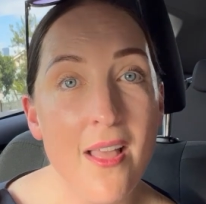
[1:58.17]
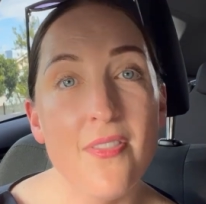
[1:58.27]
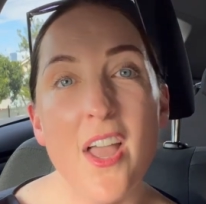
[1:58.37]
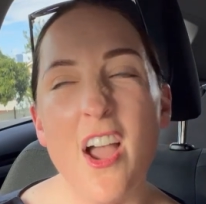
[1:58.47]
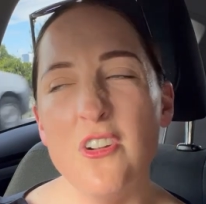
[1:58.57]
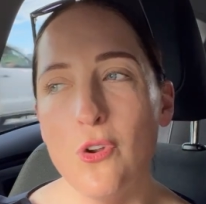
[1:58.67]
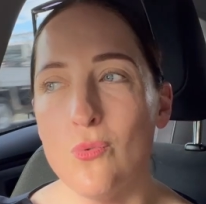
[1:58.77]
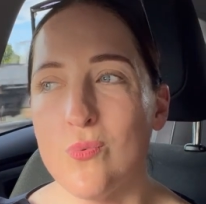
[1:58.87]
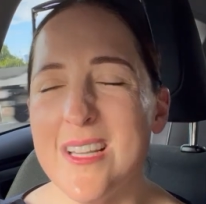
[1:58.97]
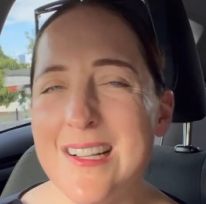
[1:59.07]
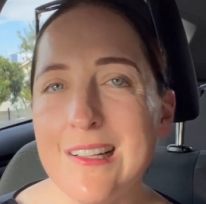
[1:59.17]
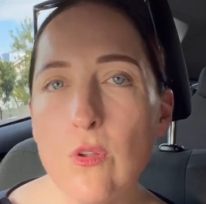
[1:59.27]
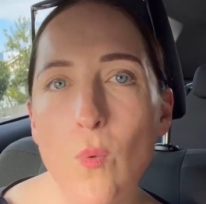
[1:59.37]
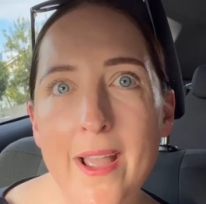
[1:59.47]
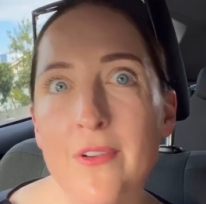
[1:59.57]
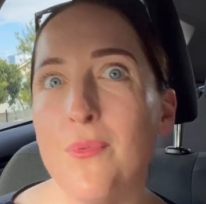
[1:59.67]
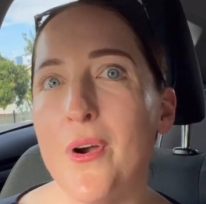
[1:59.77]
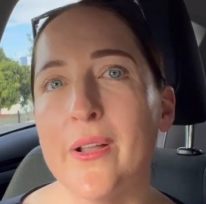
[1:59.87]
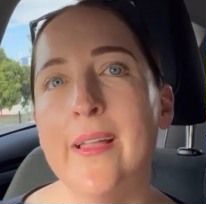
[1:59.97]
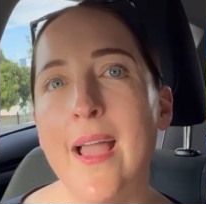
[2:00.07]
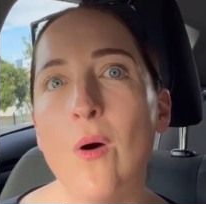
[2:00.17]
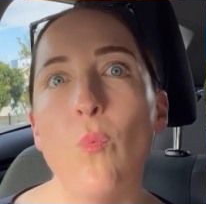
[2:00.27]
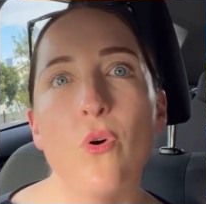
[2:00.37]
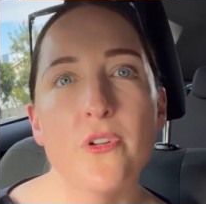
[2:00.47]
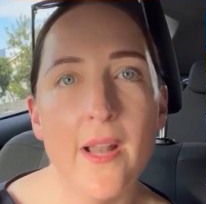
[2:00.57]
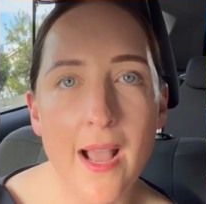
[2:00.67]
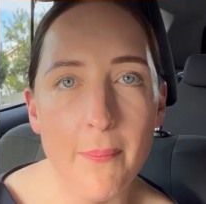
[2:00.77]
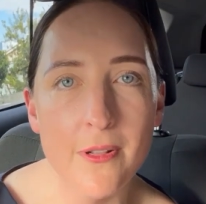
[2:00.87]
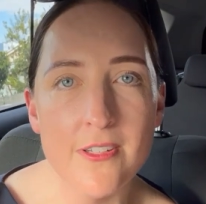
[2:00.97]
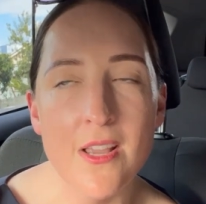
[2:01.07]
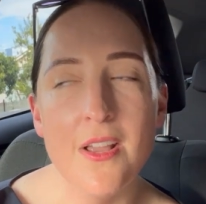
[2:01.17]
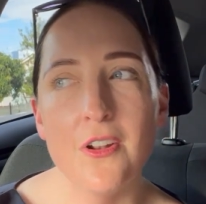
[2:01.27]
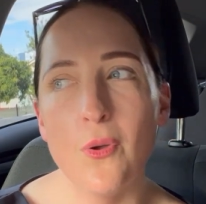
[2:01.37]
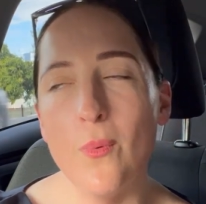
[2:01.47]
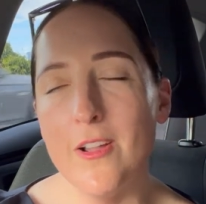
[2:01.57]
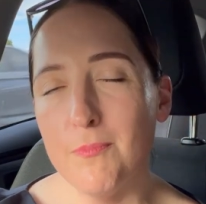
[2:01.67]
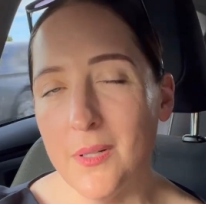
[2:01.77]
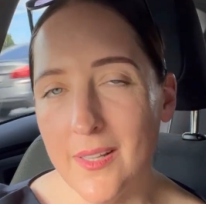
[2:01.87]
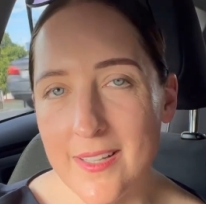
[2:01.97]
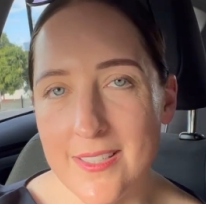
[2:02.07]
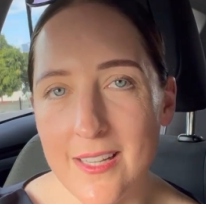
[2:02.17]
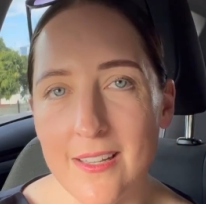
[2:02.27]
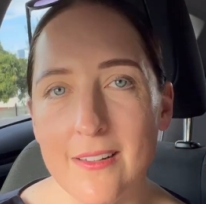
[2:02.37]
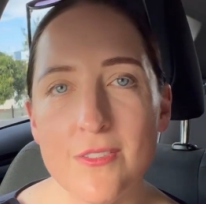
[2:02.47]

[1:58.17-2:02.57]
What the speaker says: they had no real way of working out what had happened, no way of policing it,